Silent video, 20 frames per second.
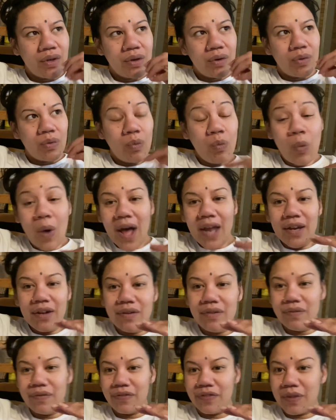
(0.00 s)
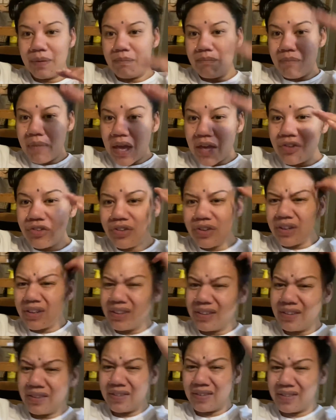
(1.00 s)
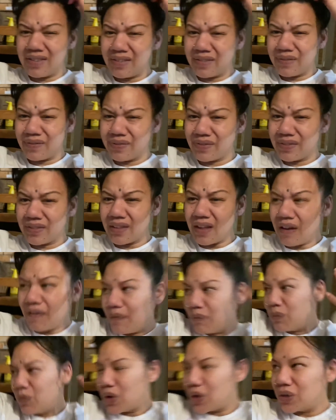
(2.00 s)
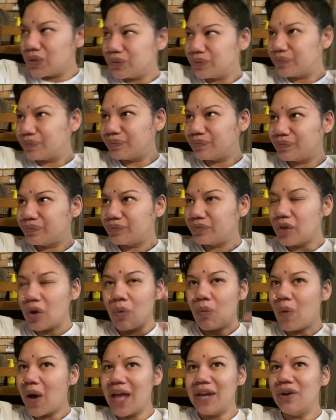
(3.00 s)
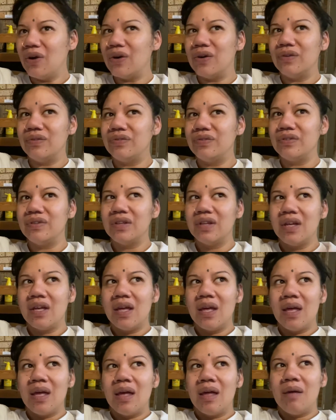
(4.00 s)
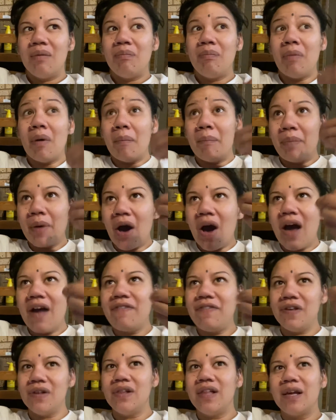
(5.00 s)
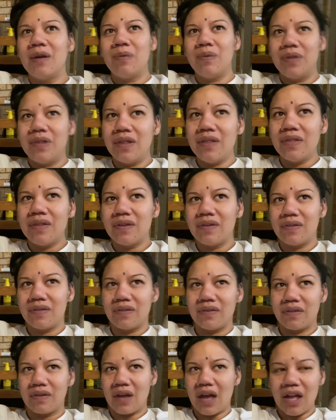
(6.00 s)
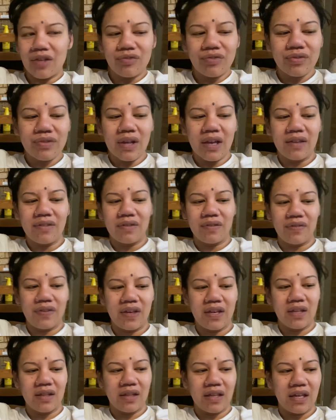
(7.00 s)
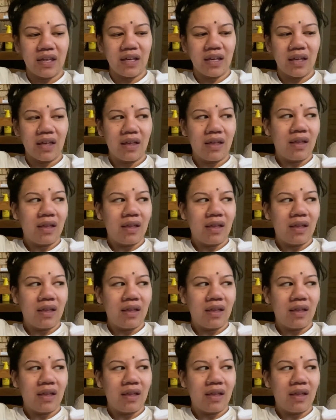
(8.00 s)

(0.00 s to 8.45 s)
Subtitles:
one of the measures, well, not one of, but I feel like within this 100 days of healing,